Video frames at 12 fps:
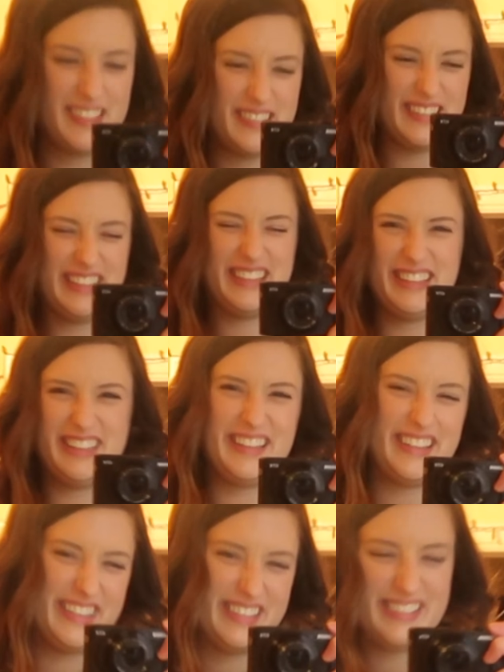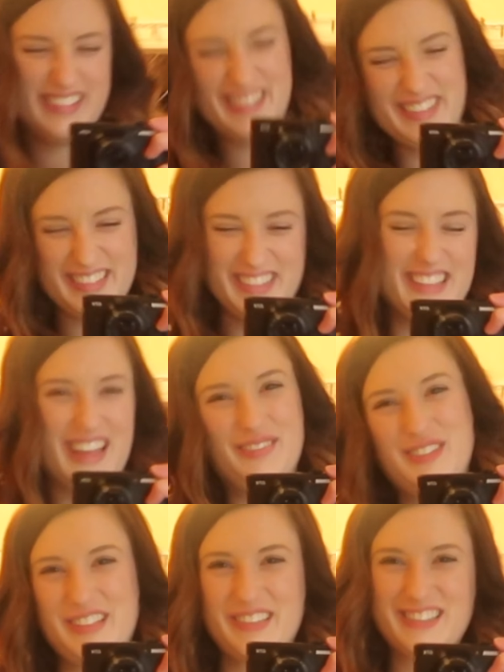so cute?
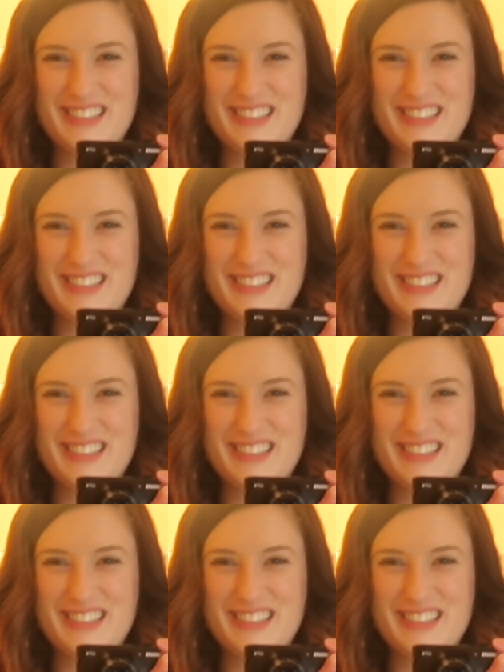I'm so